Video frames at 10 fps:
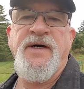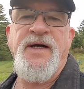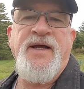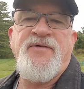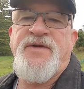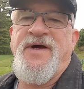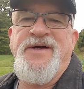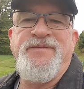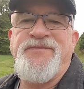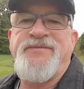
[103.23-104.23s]
I never think
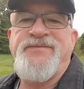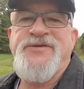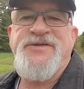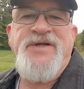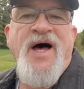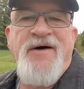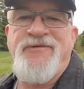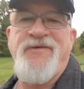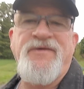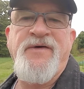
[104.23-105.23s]
of
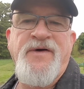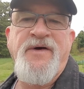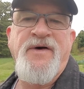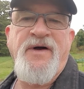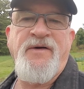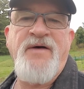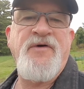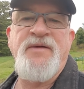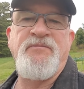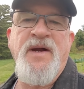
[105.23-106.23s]
stuff. I don't have
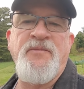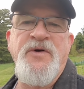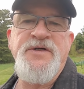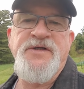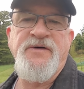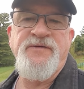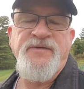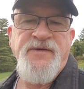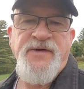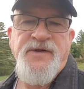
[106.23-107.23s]
any memories of
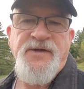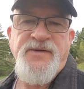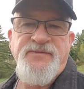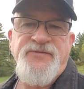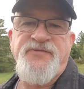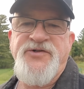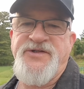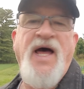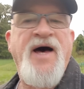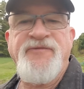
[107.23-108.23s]

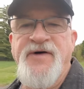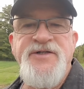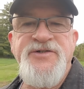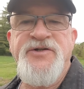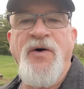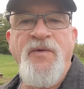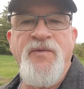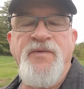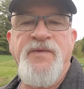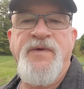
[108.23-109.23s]
stuff. I just don't.